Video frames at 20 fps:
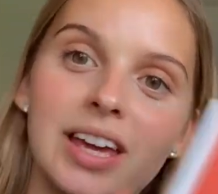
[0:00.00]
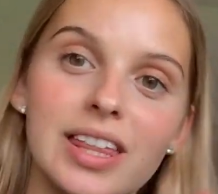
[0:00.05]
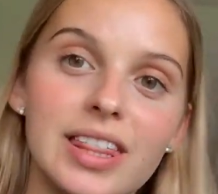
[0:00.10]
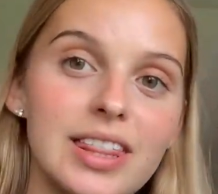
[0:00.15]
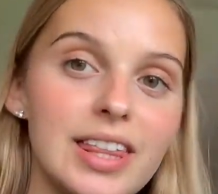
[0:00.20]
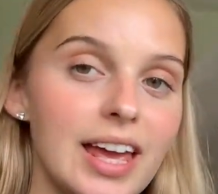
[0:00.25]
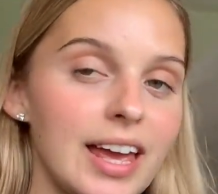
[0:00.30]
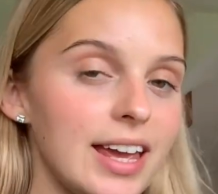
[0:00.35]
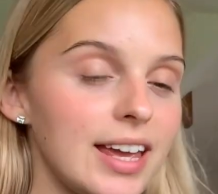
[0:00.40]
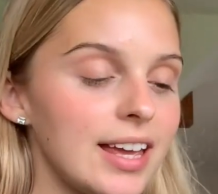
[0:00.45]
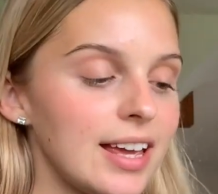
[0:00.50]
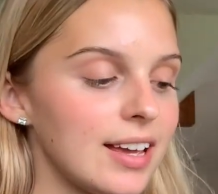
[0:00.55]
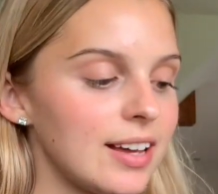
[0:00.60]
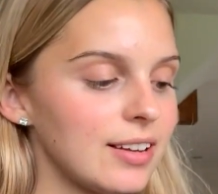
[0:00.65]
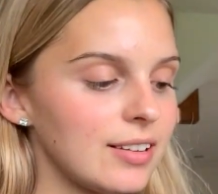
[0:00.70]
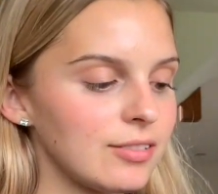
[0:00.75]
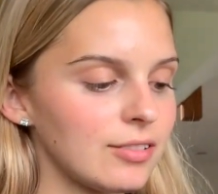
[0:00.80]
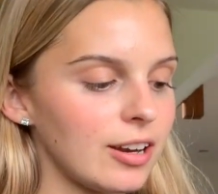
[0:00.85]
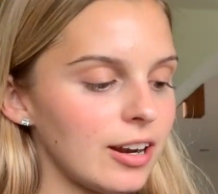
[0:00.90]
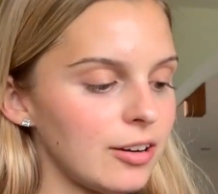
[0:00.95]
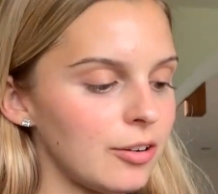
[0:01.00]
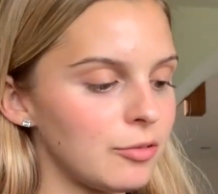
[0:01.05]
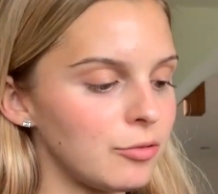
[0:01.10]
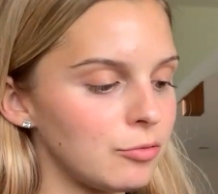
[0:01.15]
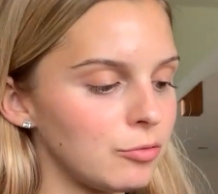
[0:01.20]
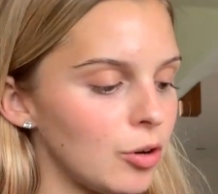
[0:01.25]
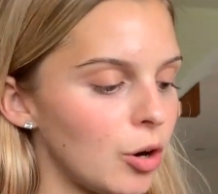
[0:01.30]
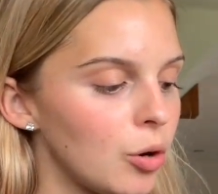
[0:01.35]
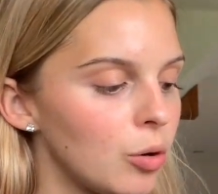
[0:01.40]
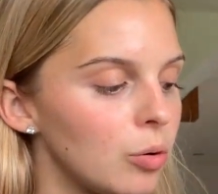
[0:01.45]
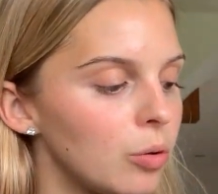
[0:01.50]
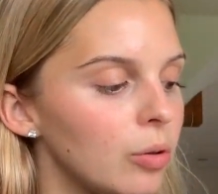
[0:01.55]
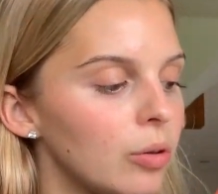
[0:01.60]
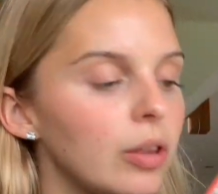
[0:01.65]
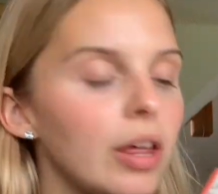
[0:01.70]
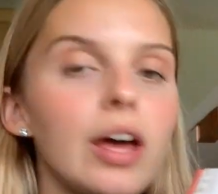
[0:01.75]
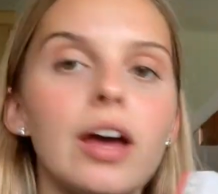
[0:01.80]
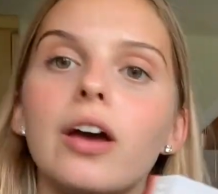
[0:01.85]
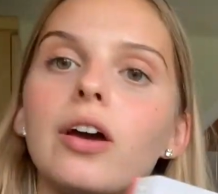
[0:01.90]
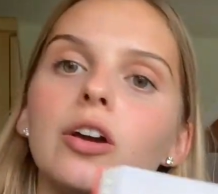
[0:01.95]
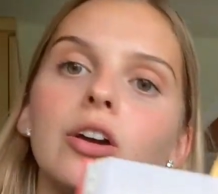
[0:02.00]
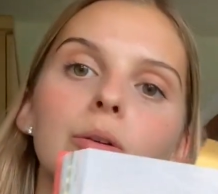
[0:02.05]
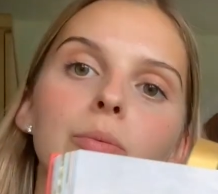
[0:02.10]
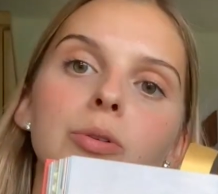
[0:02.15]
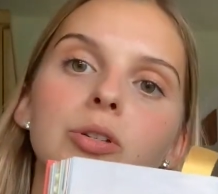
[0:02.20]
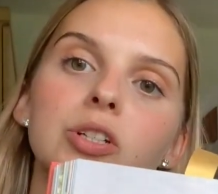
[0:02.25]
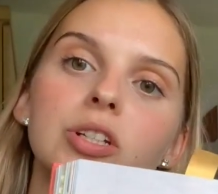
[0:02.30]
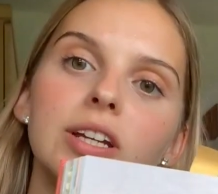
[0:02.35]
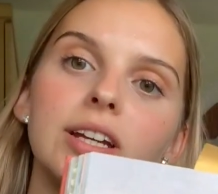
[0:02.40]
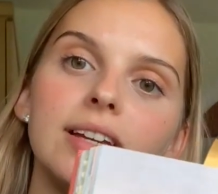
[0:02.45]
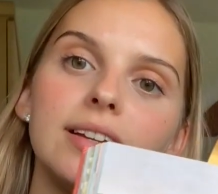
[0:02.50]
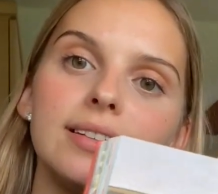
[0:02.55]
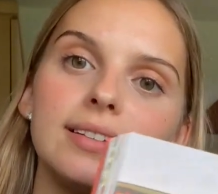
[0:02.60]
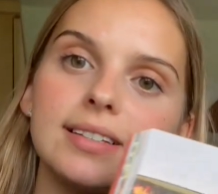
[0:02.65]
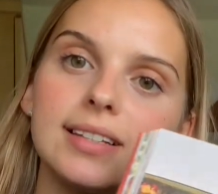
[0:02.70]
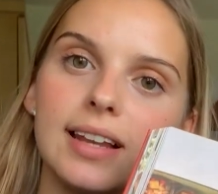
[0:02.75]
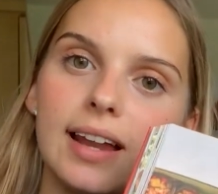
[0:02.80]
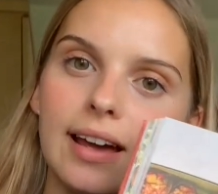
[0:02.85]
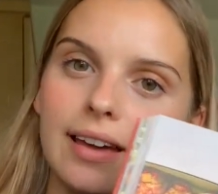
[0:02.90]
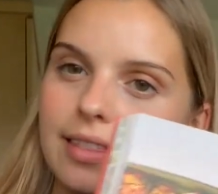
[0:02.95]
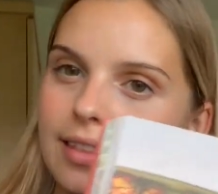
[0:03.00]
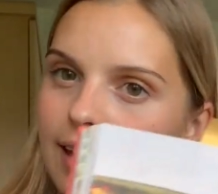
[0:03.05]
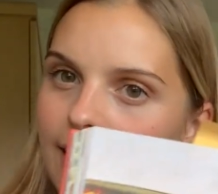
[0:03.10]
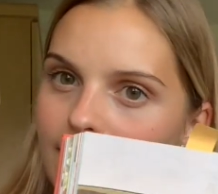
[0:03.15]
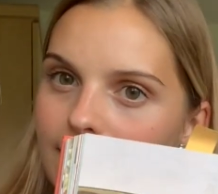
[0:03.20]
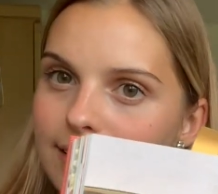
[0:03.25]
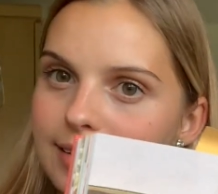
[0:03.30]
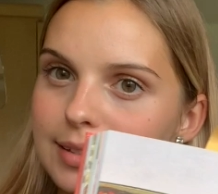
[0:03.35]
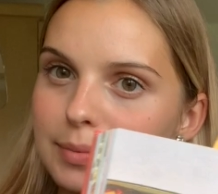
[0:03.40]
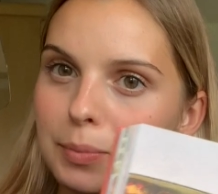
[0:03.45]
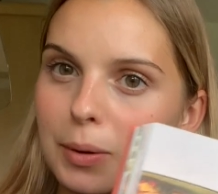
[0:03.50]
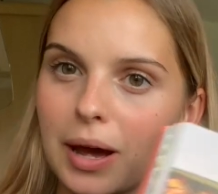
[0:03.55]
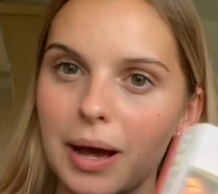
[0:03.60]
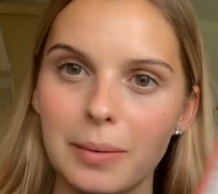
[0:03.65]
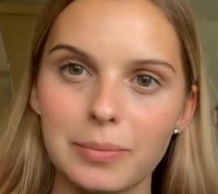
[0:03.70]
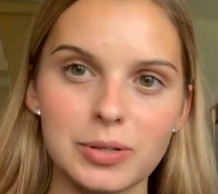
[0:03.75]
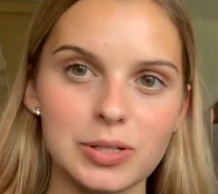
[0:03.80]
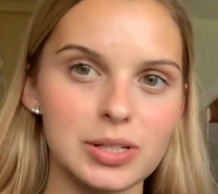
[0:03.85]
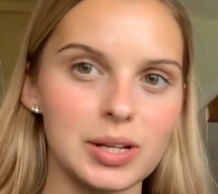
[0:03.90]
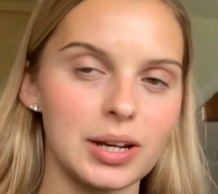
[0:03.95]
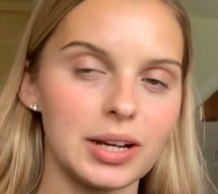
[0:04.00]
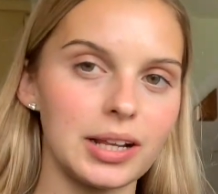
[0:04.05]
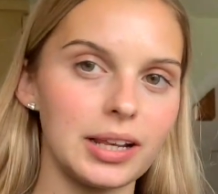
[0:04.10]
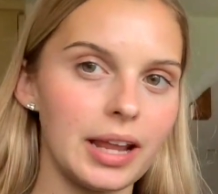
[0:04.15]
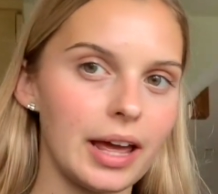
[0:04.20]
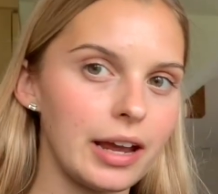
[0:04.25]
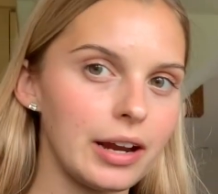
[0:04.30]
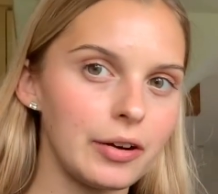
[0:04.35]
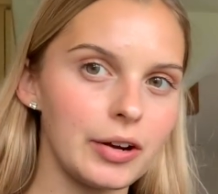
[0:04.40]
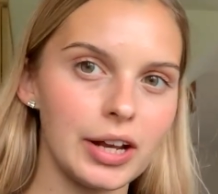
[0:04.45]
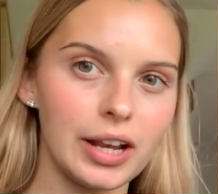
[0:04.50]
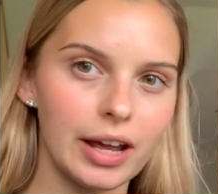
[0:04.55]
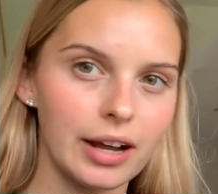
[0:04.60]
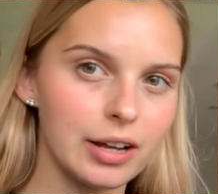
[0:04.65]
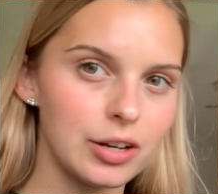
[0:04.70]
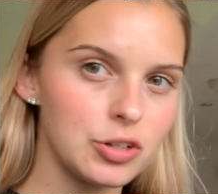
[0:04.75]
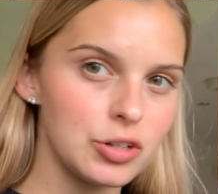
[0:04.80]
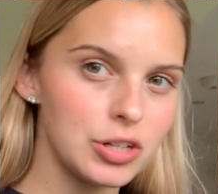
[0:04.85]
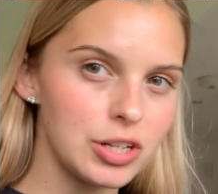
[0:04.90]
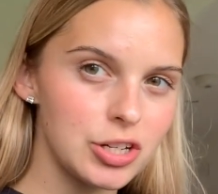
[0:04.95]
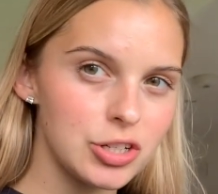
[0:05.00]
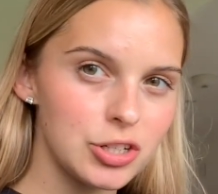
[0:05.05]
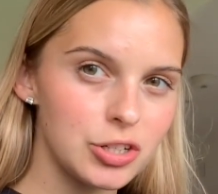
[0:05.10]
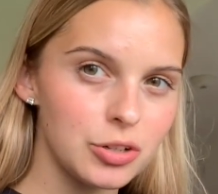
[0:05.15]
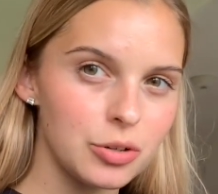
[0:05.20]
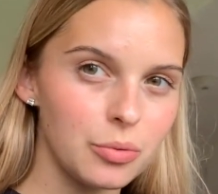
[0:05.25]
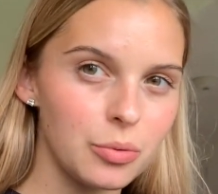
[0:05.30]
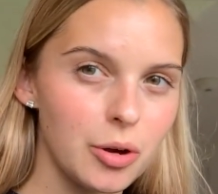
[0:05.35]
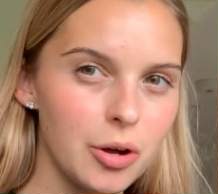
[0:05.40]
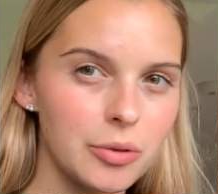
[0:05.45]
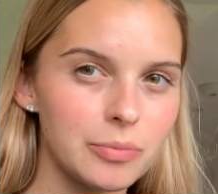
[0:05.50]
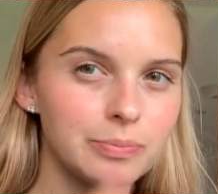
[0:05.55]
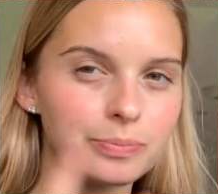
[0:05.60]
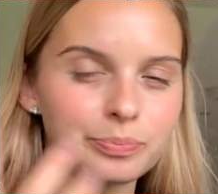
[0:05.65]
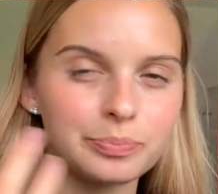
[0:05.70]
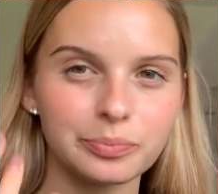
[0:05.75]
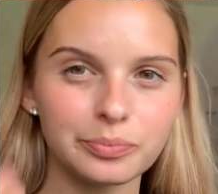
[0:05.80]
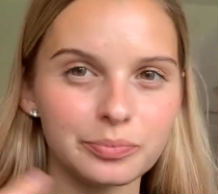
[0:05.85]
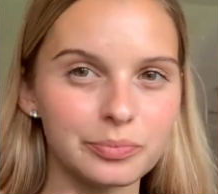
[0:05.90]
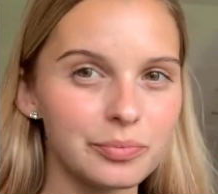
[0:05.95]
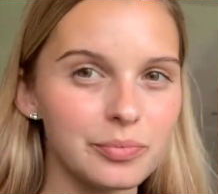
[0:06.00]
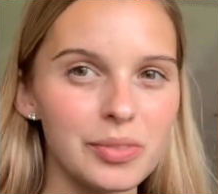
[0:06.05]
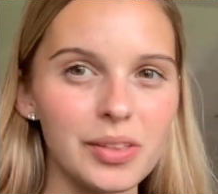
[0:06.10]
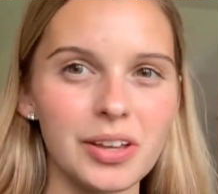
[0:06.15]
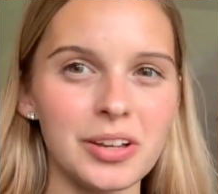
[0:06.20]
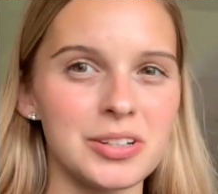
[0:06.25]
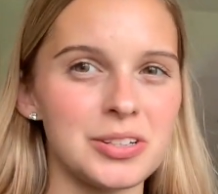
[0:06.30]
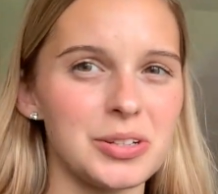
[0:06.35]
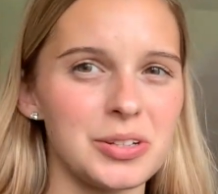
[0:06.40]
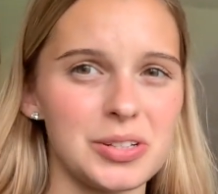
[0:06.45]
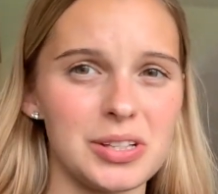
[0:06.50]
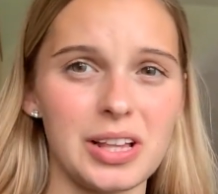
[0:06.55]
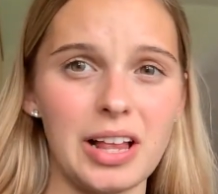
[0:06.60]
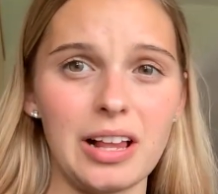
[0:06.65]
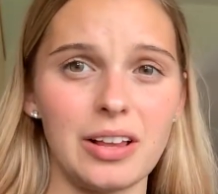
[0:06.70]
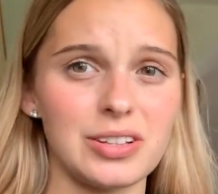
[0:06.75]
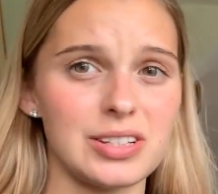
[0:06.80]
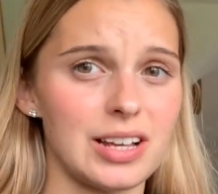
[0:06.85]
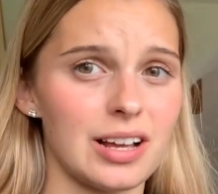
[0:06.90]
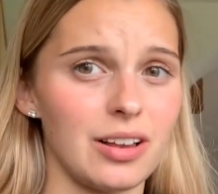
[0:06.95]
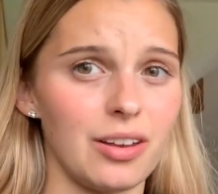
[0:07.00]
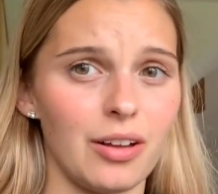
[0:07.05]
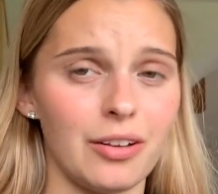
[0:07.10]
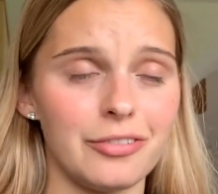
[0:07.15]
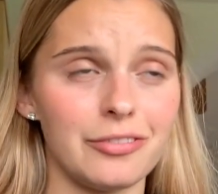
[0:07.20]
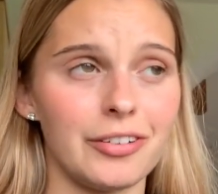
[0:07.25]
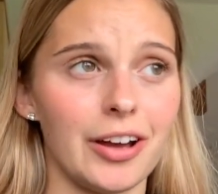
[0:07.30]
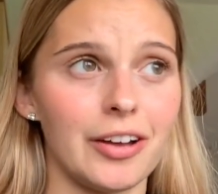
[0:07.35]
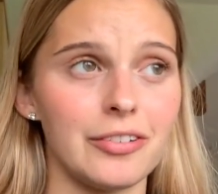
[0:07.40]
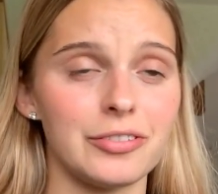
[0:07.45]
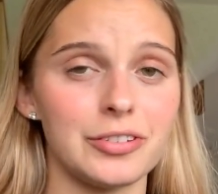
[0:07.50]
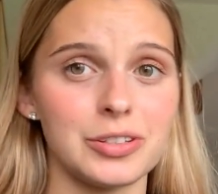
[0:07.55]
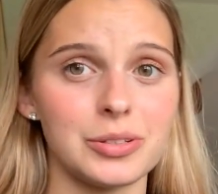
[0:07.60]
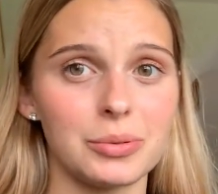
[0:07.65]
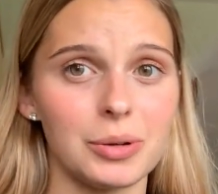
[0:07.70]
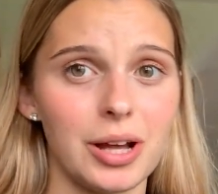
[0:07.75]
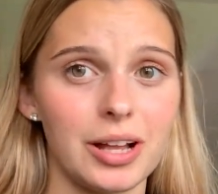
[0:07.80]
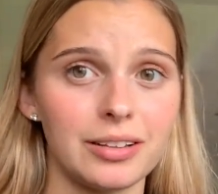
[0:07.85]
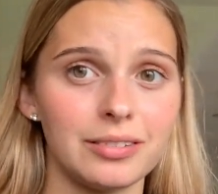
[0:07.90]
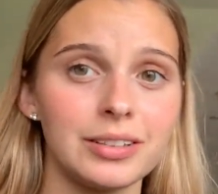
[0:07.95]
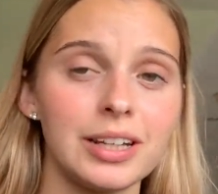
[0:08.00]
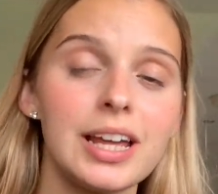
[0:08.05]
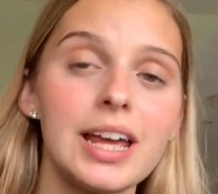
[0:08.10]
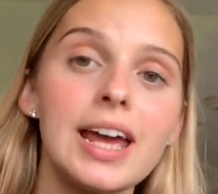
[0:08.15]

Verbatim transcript: They kind of roll their aubergines like that, but I'm just going to layer it like a traditional one because also that looks like a lot of faff as well.